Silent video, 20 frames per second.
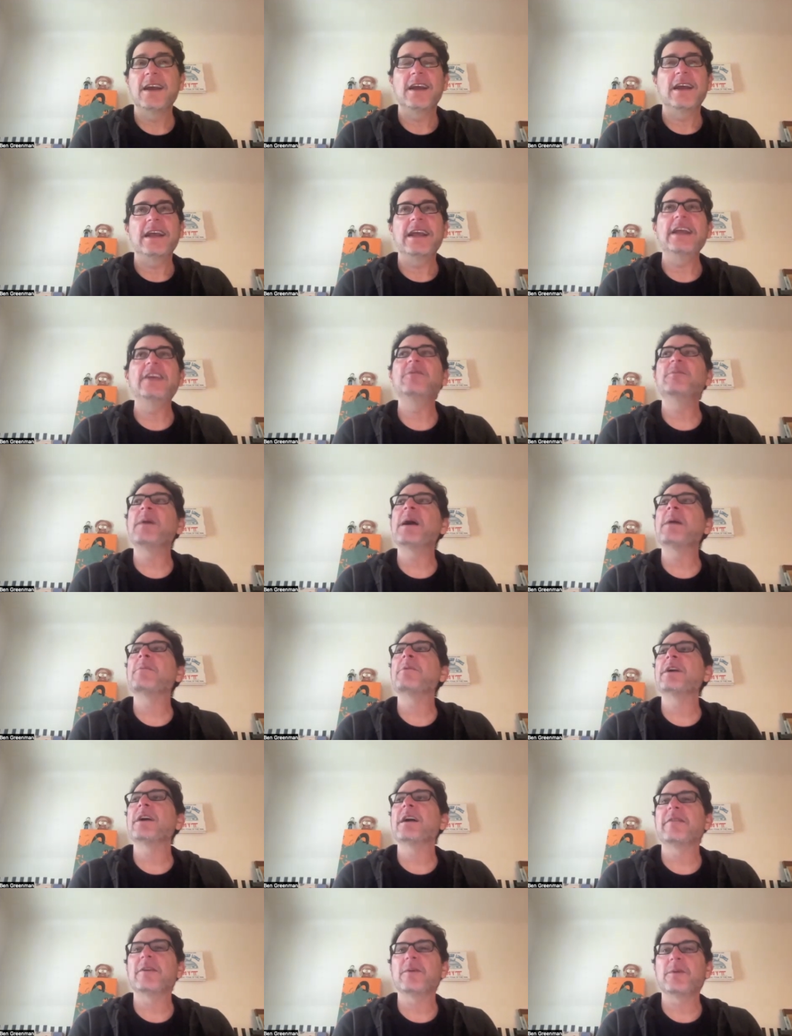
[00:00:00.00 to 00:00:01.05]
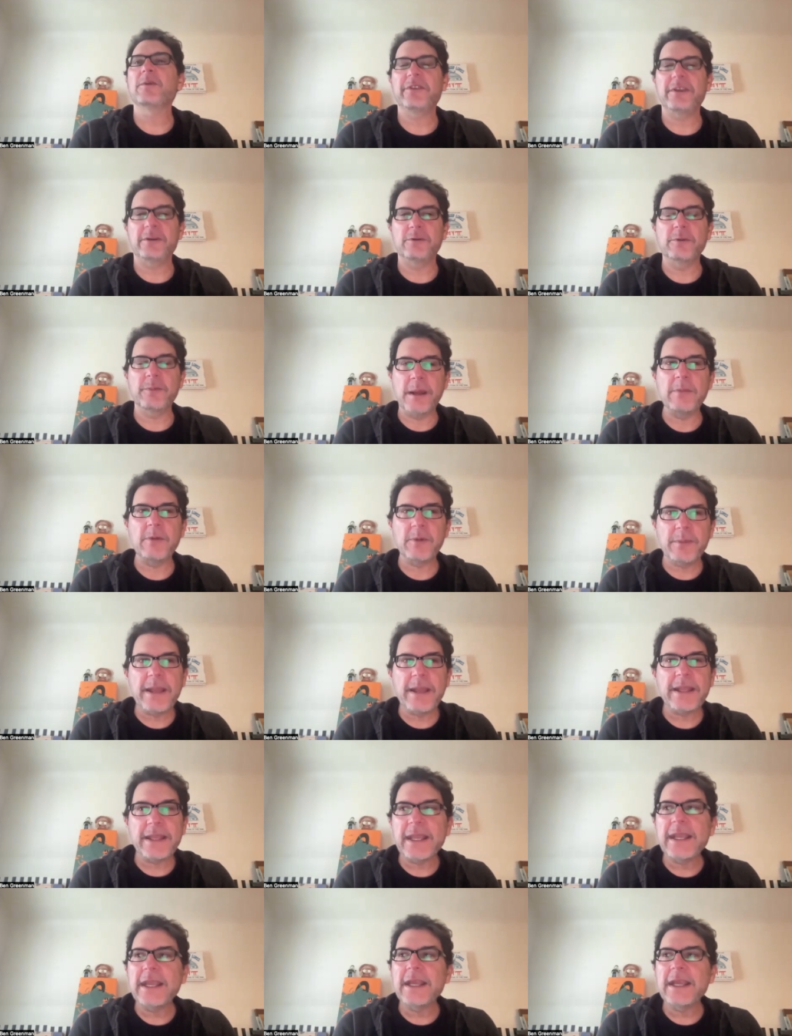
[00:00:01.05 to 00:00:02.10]
his memory of it was he remembered
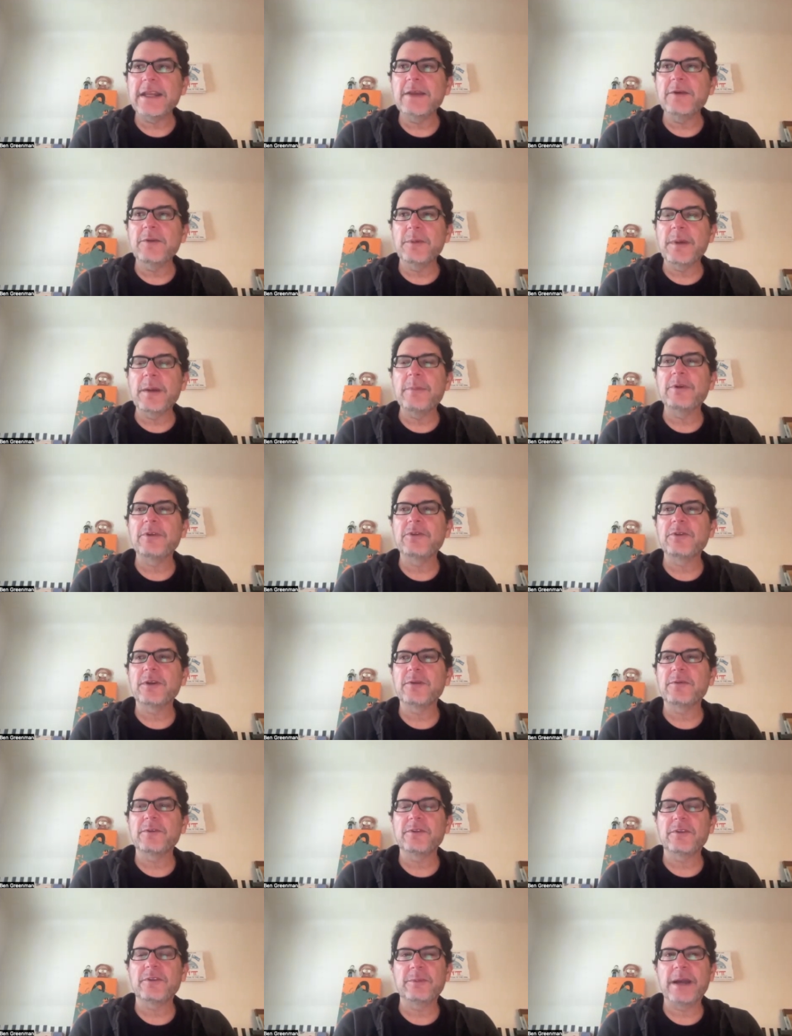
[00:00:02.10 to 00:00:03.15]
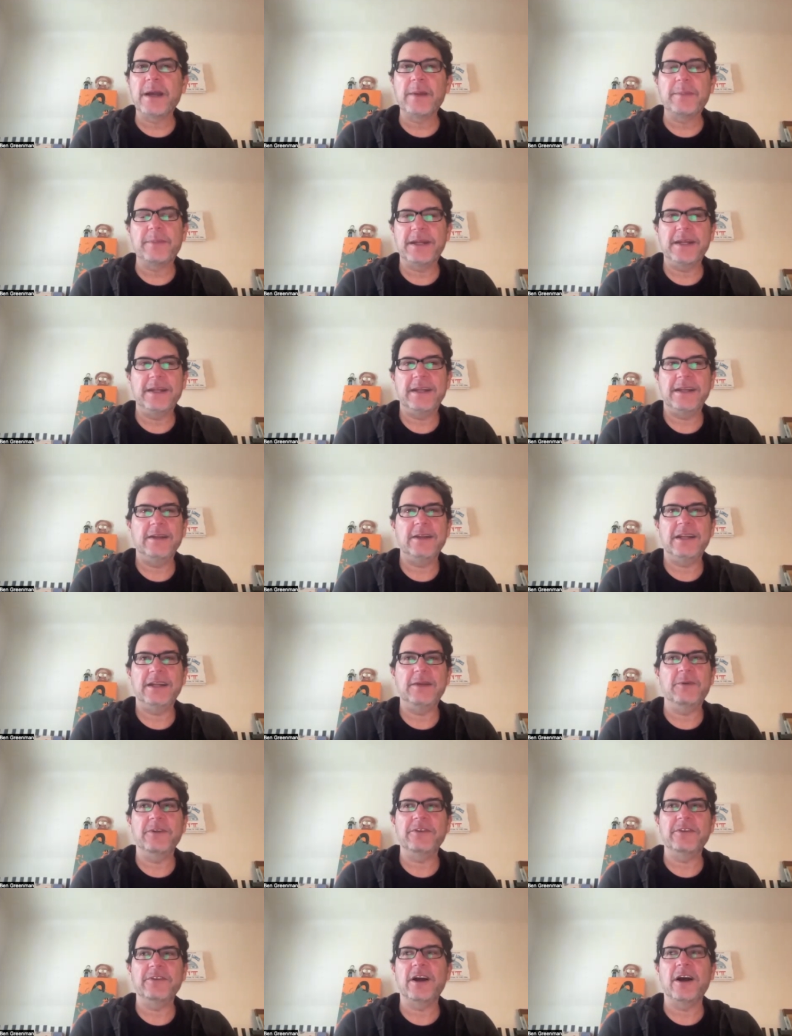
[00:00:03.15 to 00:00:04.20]
making it and he remembered sort of what it was about, but he didn't he
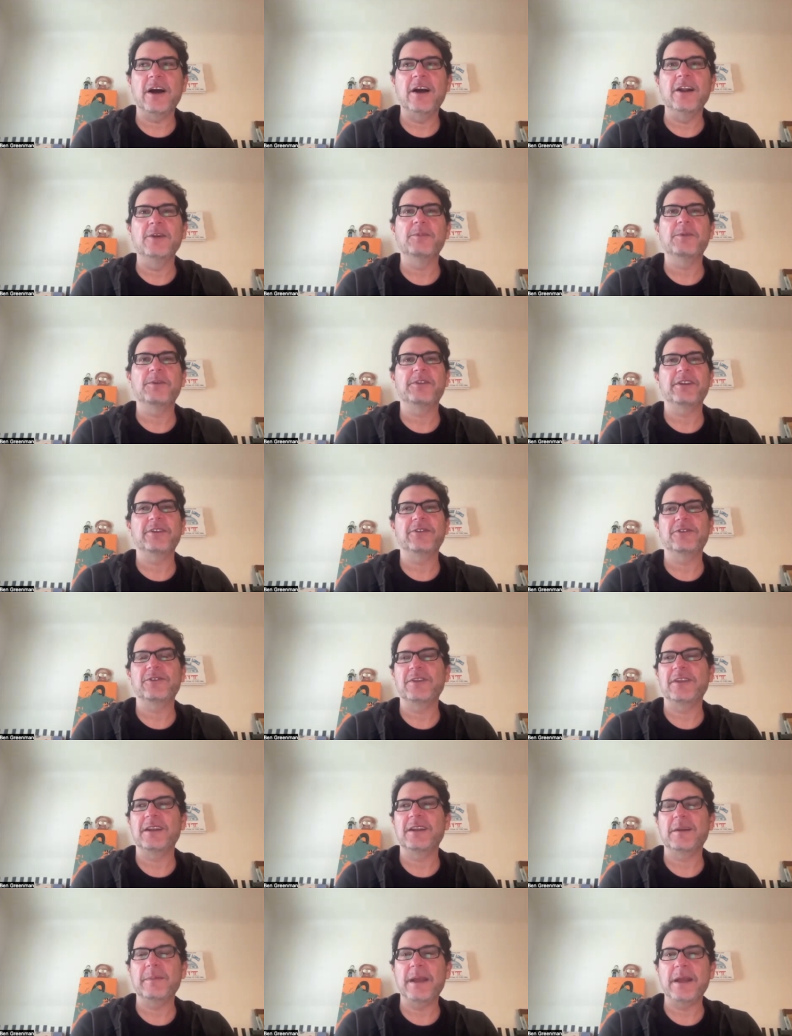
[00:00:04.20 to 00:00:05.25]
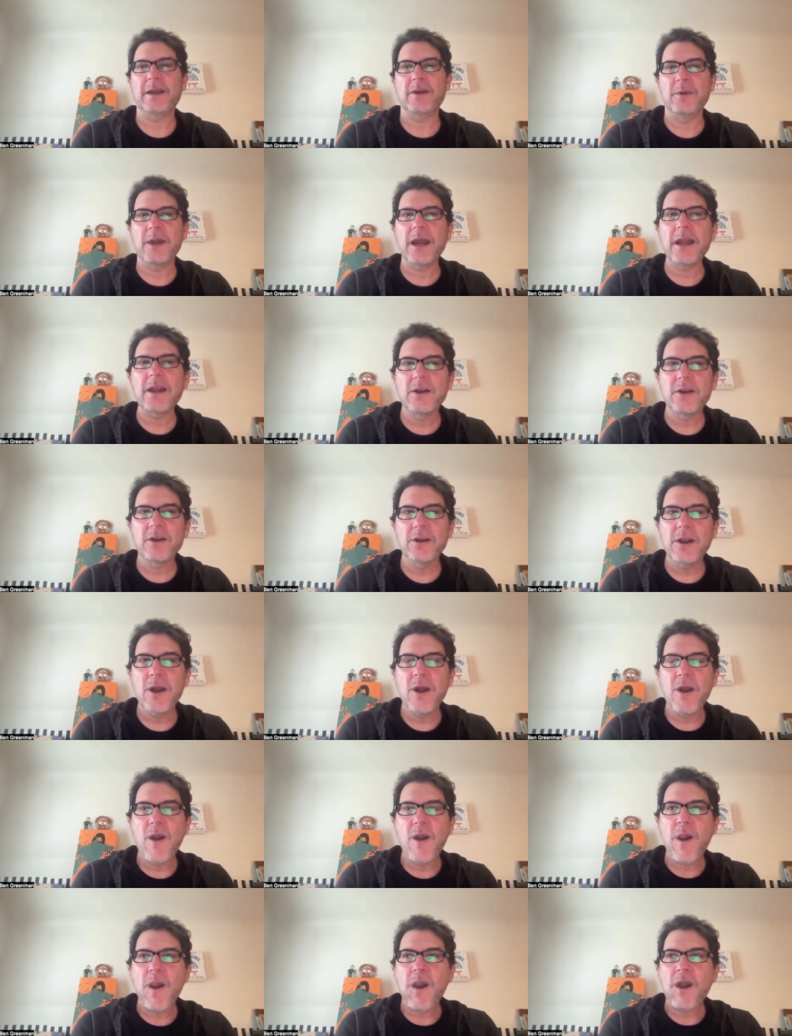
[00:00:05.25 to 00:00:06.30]
wasn't one hundred percent sure that it made a record,
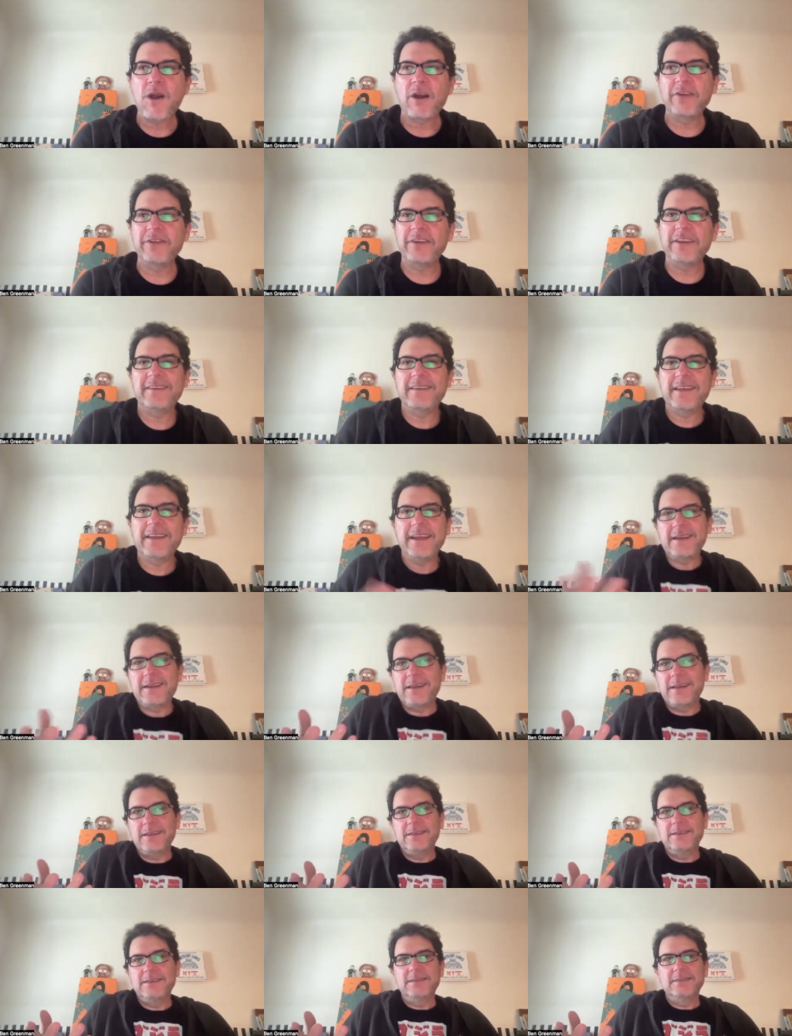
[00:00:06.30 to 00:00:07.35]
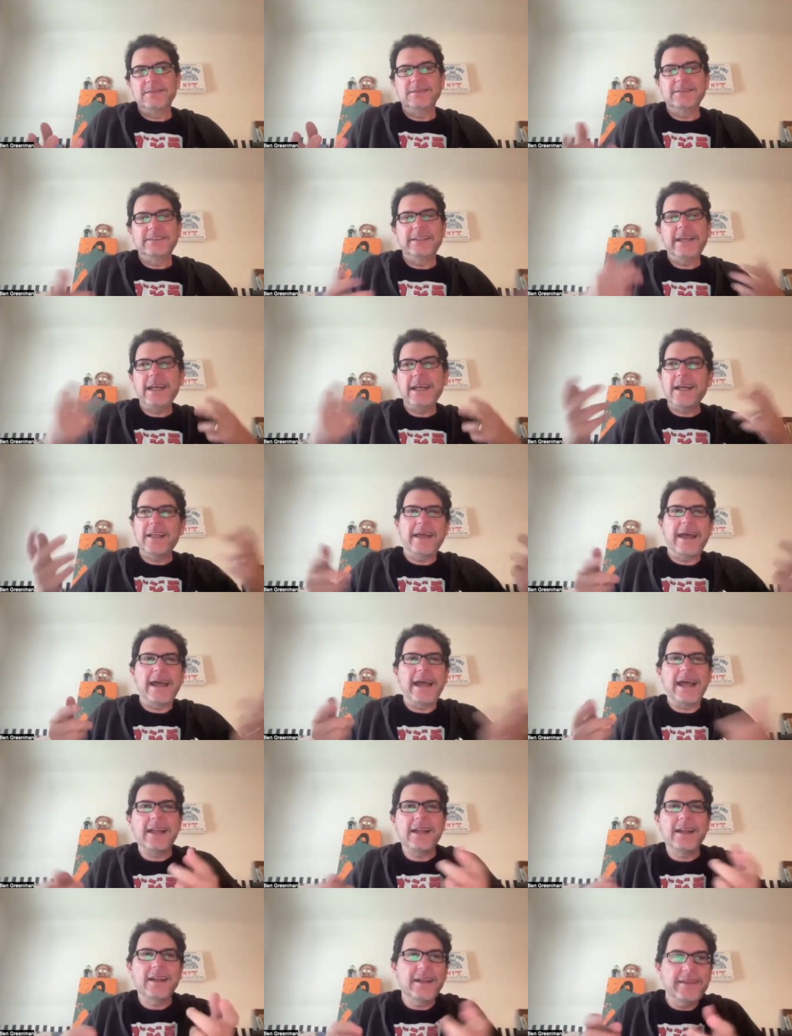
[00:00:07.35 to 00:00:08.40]
because he's like, yeah,
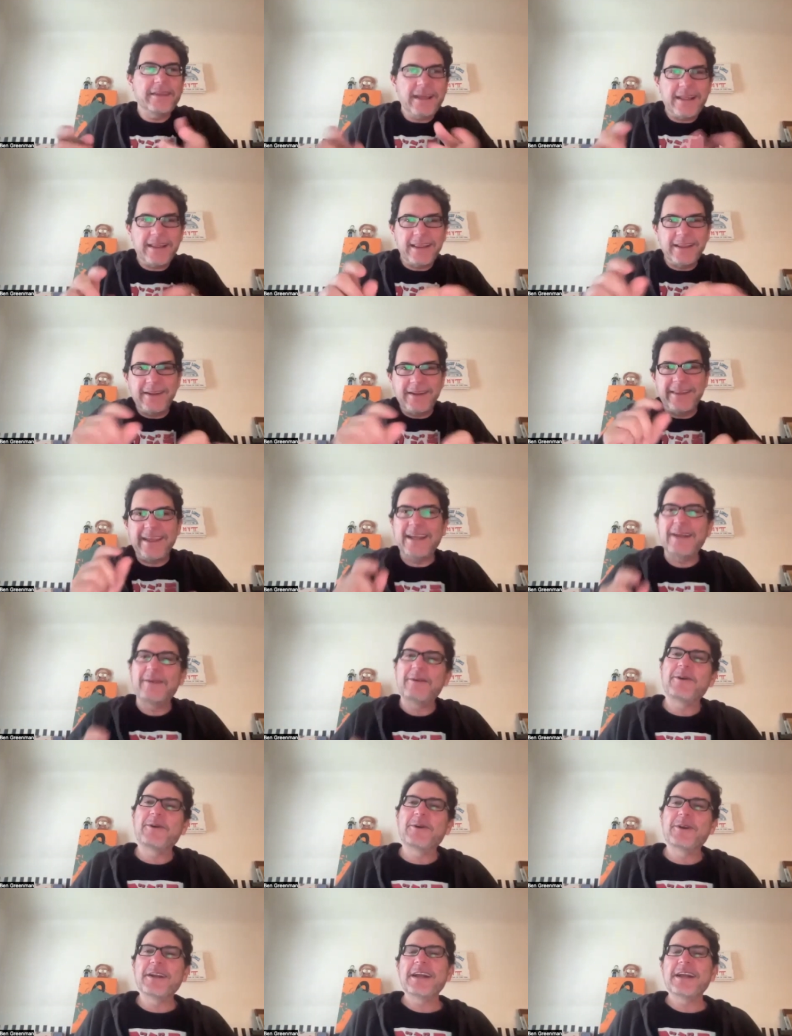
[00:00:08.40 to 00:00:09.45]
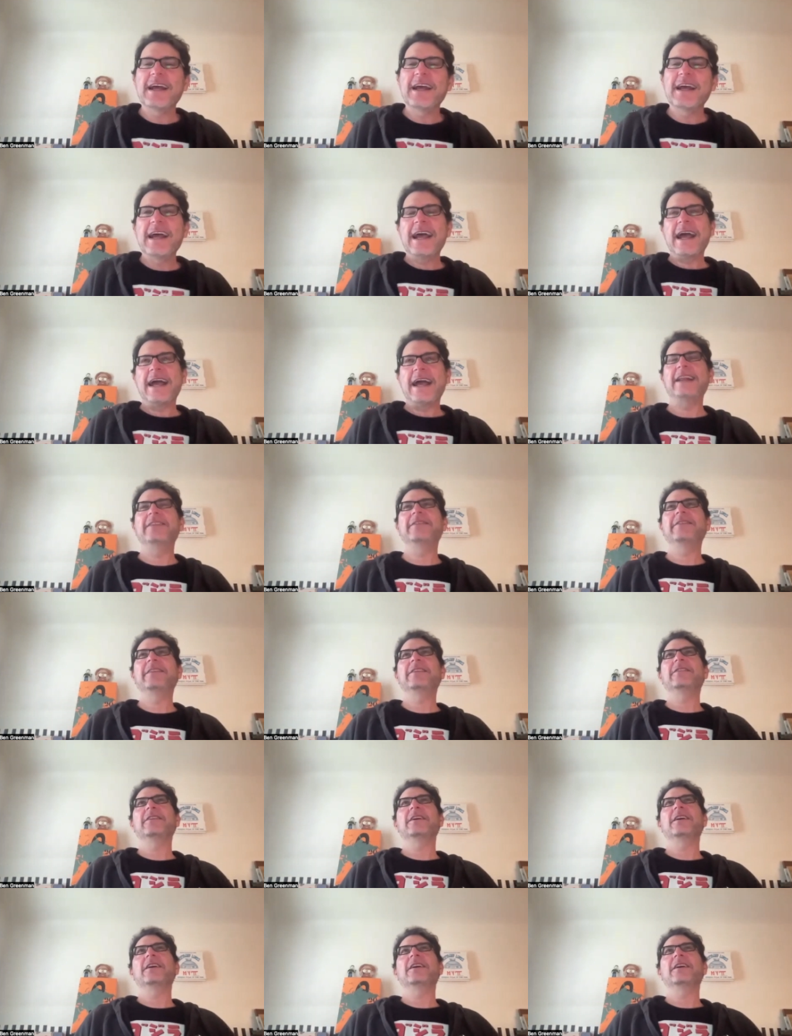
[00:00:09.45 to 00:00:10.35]
that that little thing I recorded. And it's this